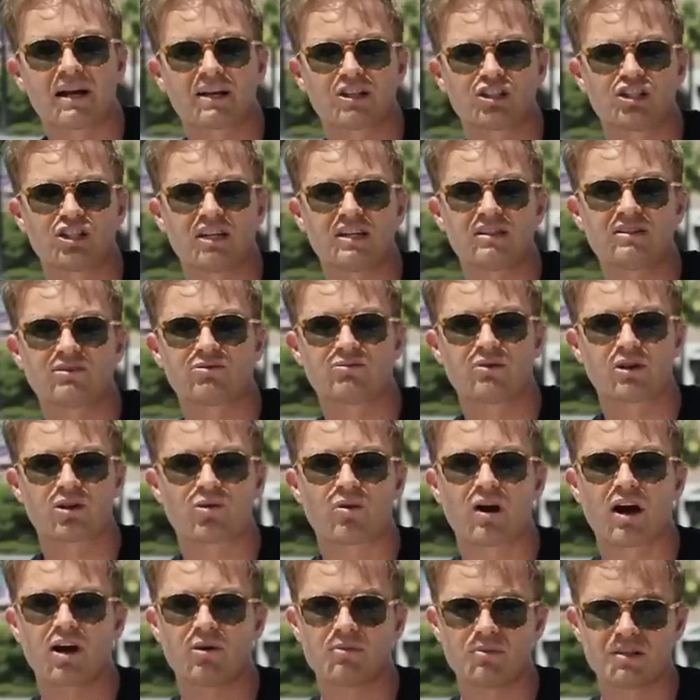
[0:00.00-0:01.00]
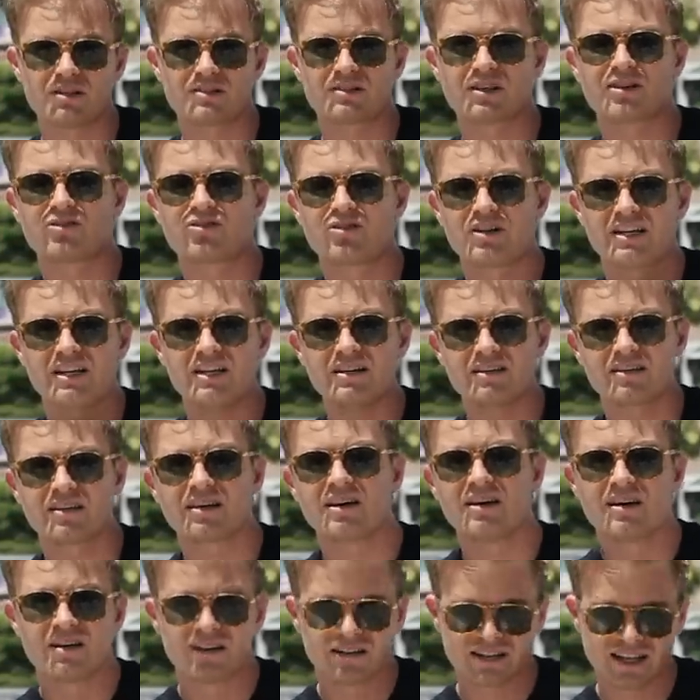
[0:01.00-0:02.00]
packaging requirements underneath.
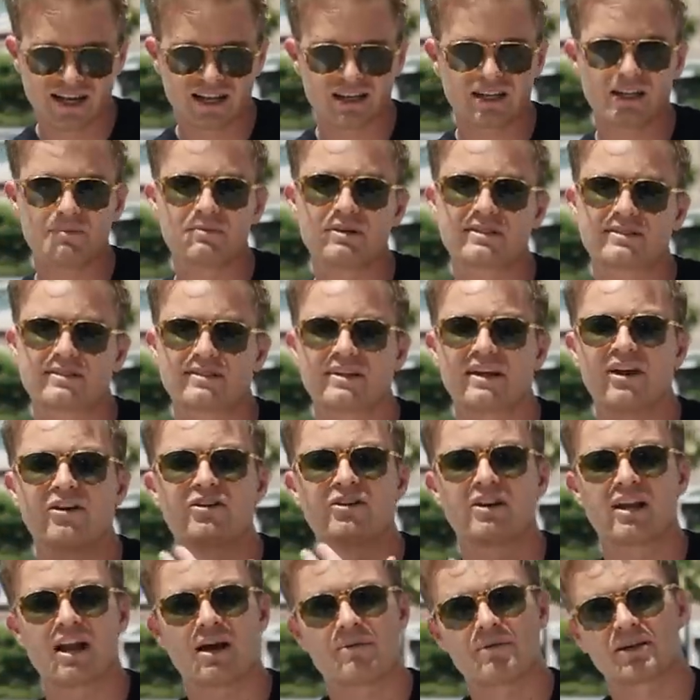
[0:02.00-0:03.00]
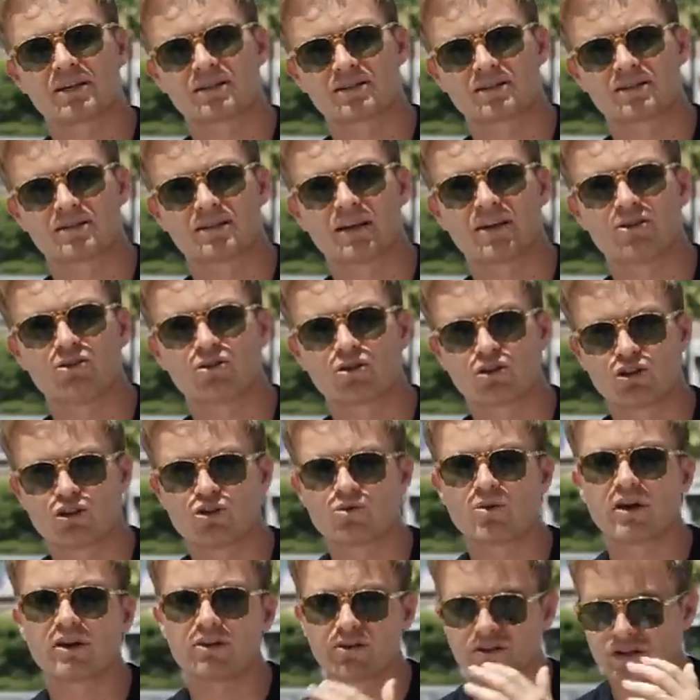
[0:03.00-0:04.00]
That limits the aerodynamics that you can
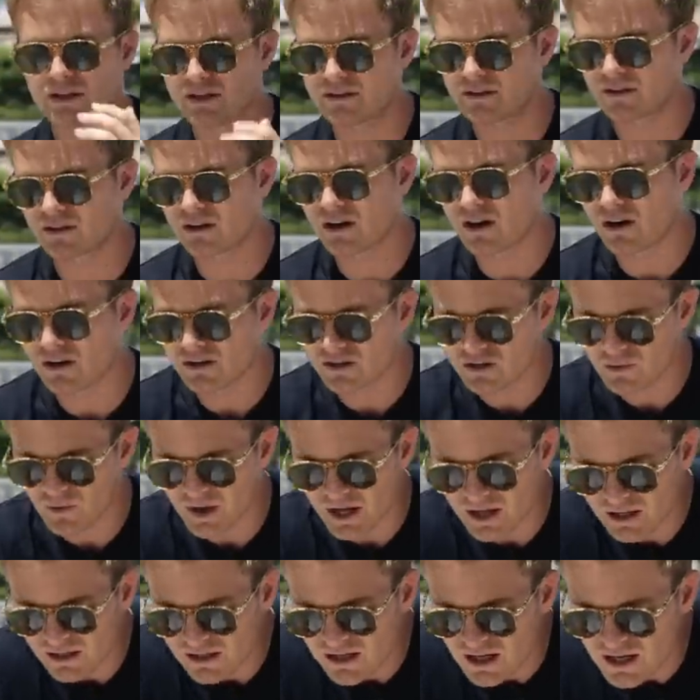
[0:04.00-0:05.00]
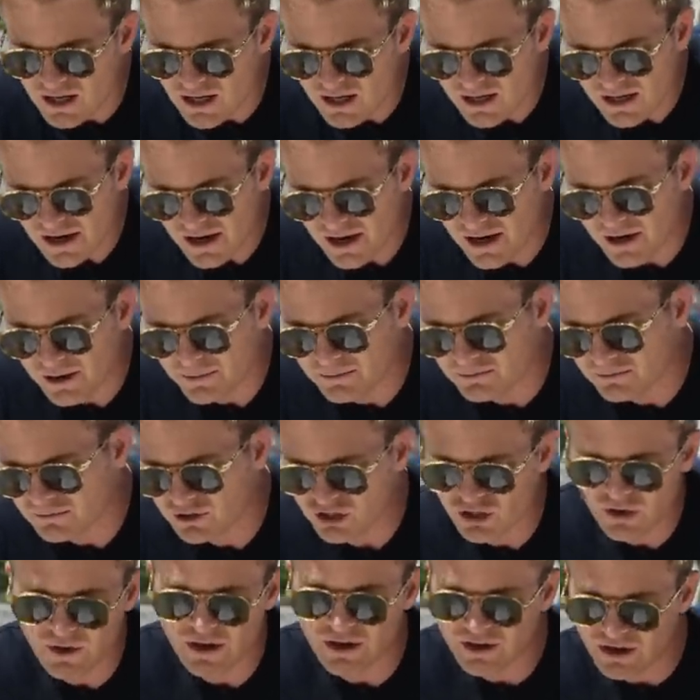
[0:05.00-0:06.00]
do underneath the car as well.
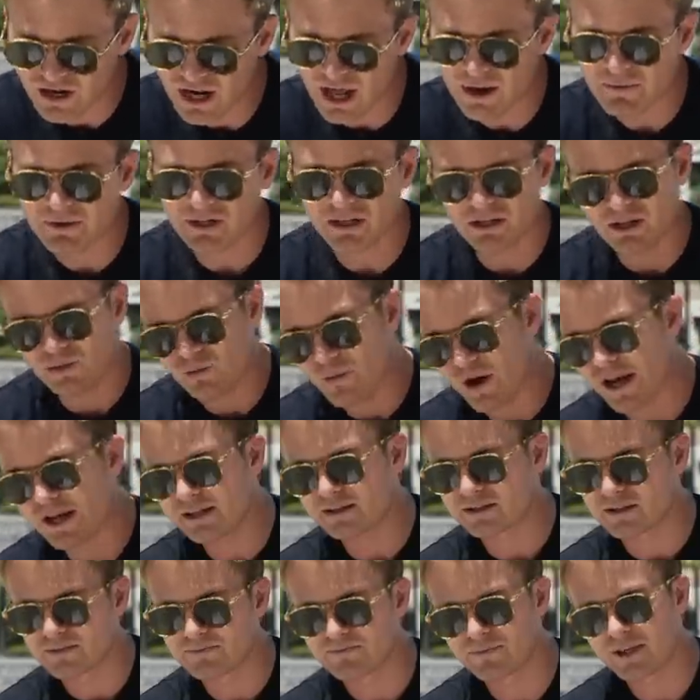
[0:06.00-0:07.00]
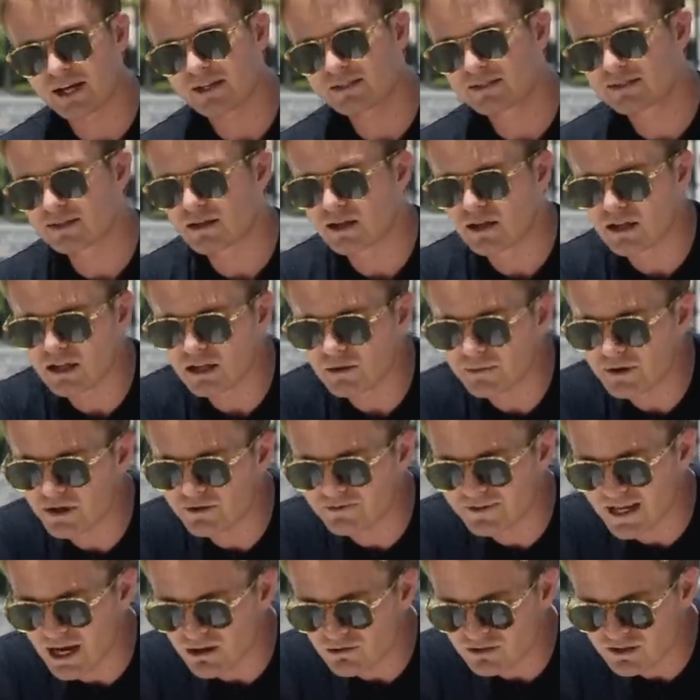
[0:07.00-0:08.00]
So aerodynamically, weight, that's a little bit
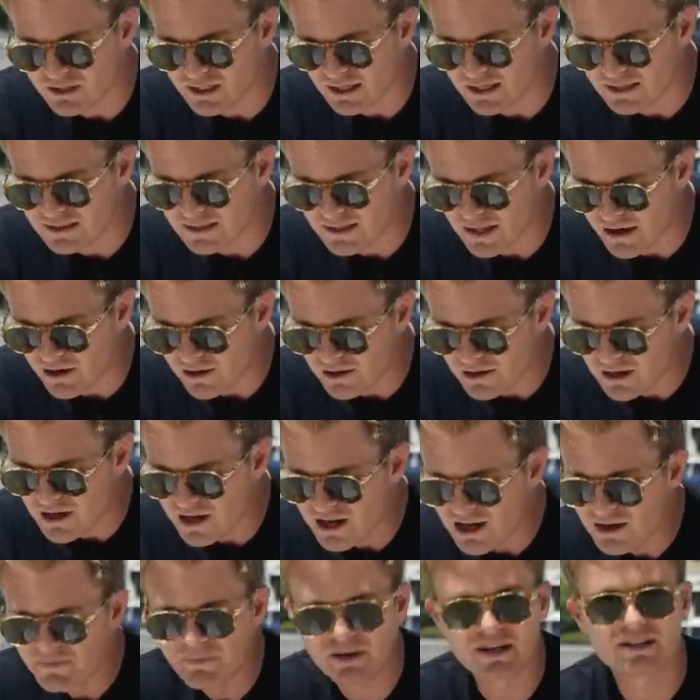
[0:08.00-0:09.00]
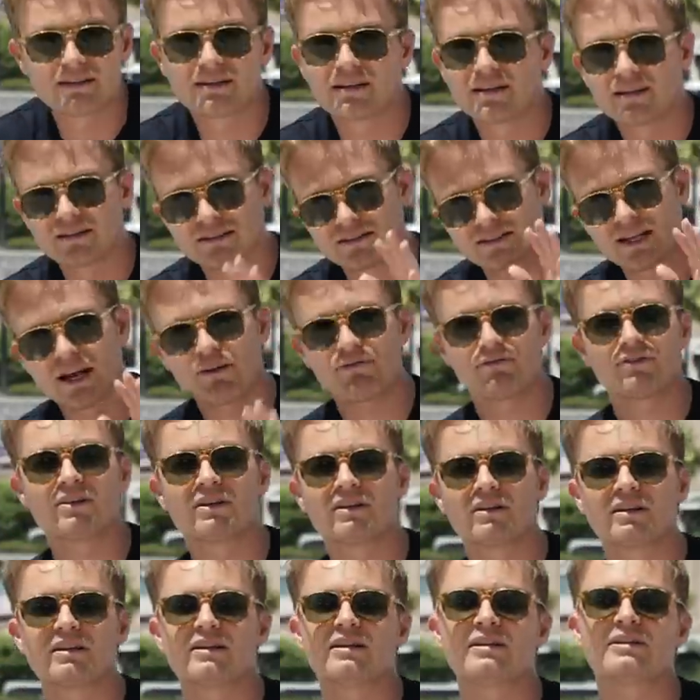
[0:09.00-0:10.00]
of downsides there. But
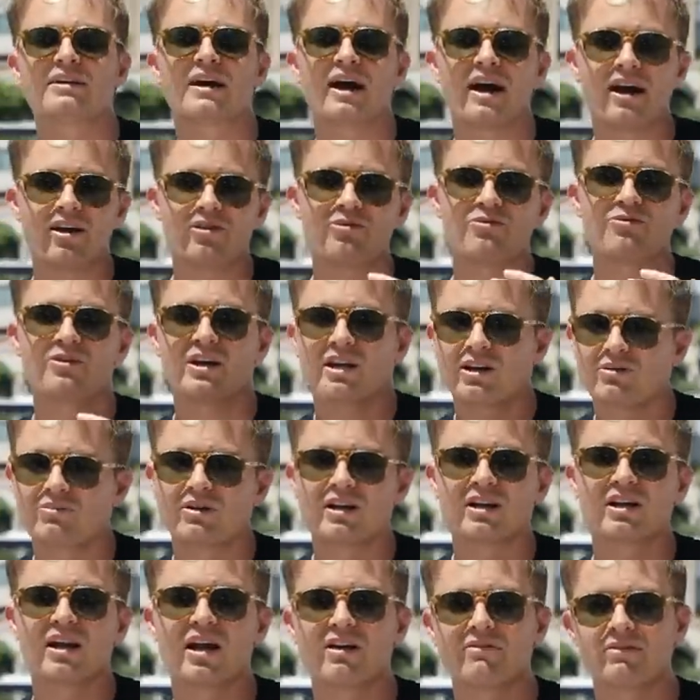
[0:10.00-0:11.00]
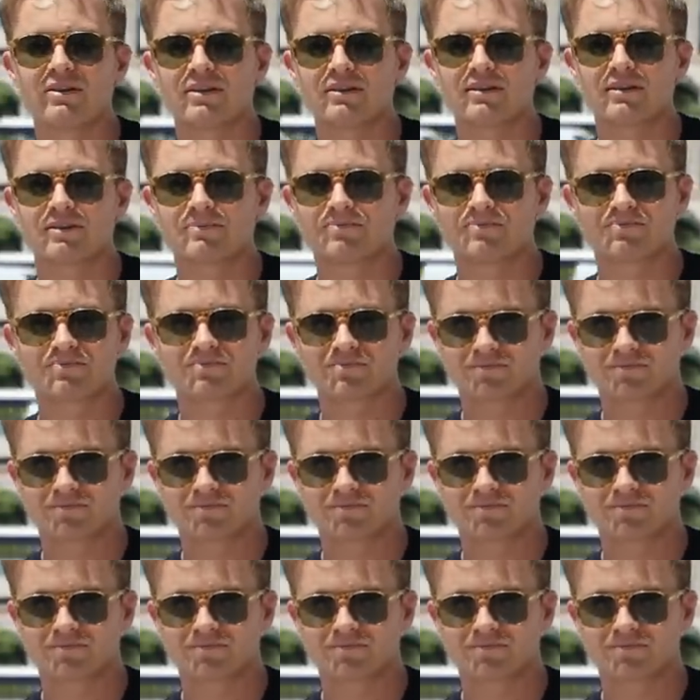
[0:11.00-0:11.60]
definitely, I really, really love it.